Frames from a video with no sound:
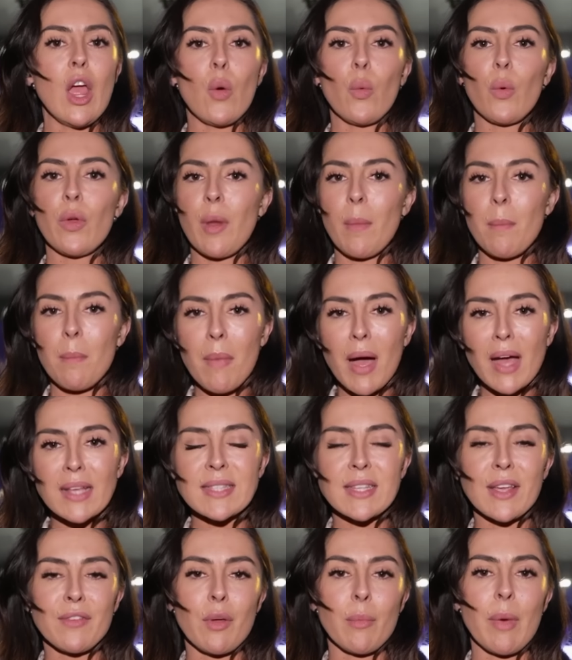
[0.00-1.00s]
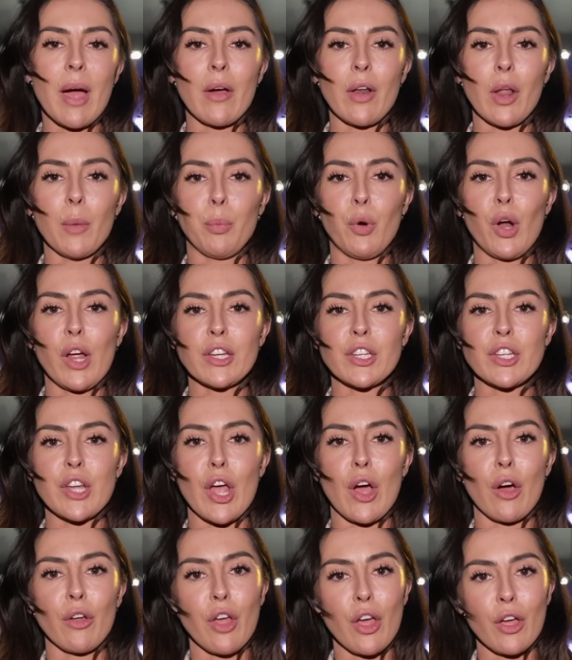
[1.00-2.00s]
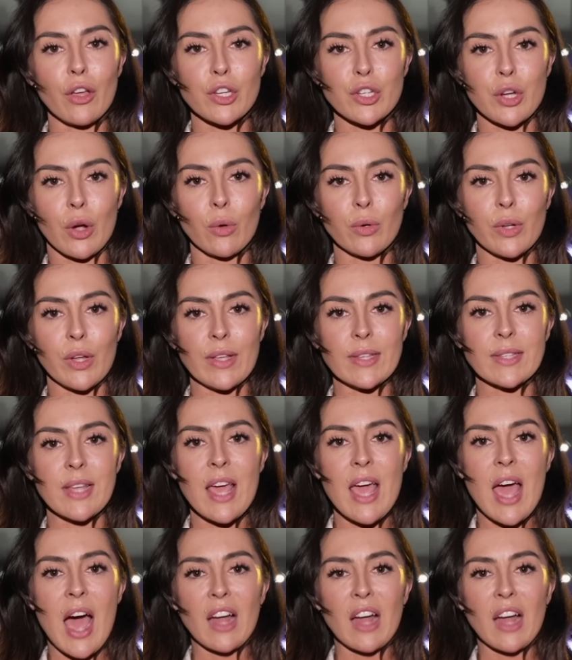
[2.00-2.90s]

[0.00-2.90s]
with a massive amount of pressure on her shoulders.